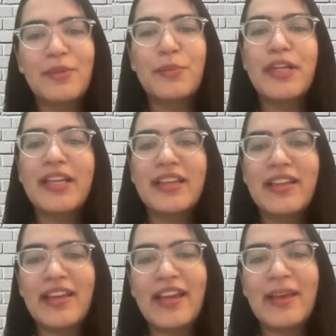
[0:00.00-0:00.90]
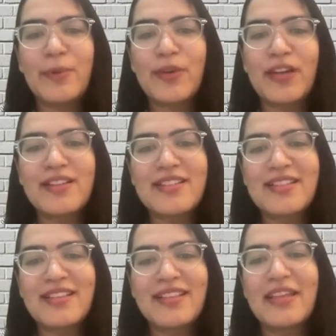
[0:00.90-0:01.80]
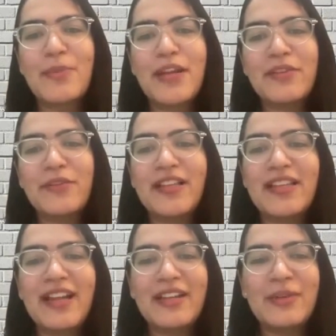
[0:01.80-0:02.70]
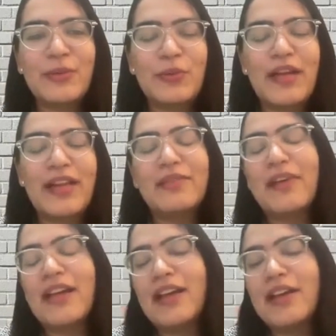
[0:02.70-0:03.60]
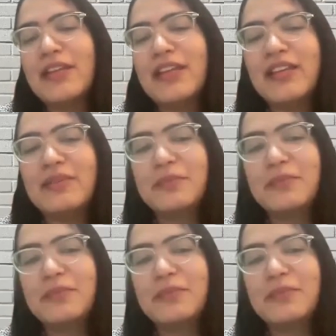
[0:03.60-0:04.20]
building AI products, they might feel that why are we